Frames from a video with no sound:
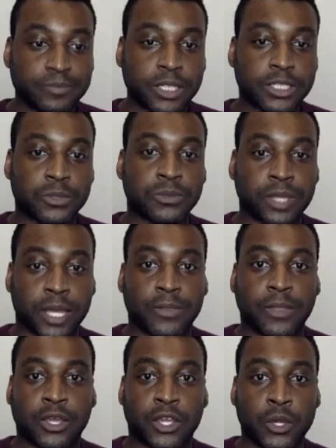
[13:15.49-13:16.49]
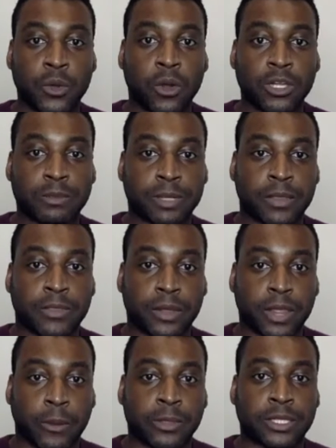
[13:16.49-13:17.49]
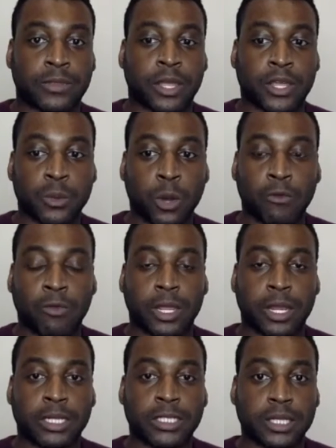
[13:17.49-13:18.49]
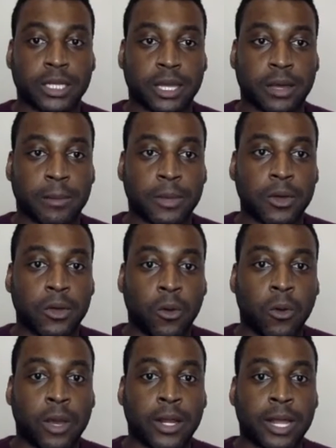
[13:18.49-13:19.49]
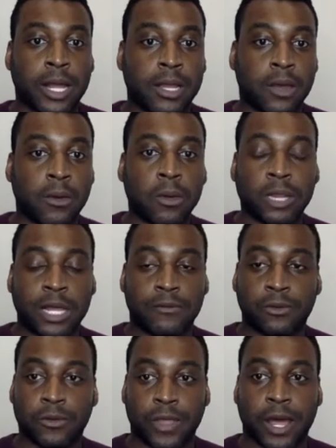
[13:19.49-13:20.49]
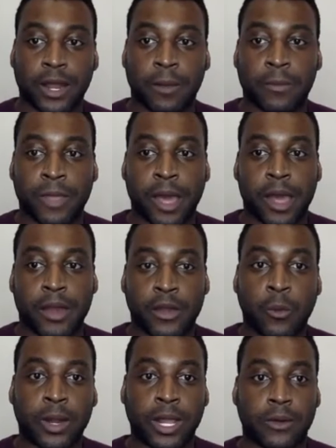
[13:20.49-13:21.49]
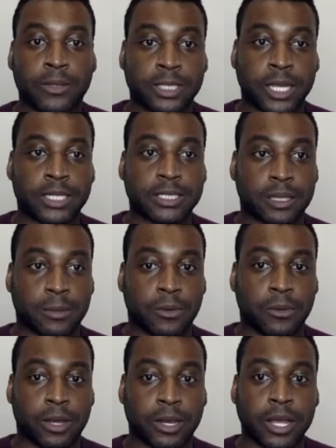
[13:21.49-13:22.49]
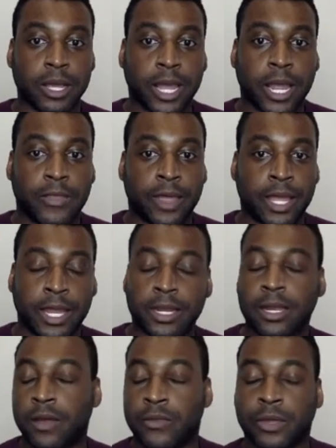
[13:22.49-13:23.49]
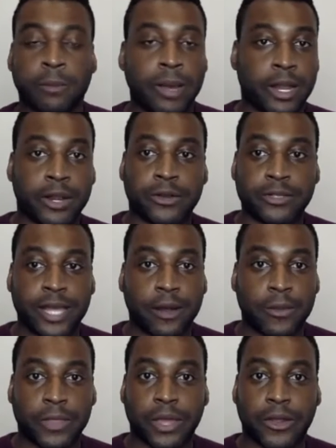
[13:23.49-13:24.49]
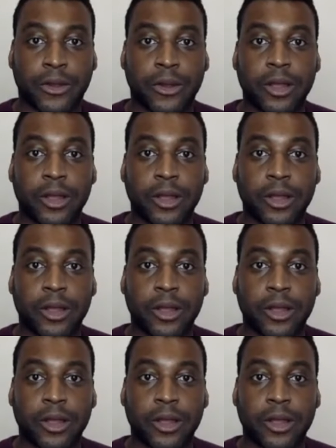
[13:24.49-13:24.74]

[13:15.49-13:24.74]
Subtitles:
to think that you are speaking their language and that you are relating to them on a whole level that that no one else gets them on, and that any other competitors out there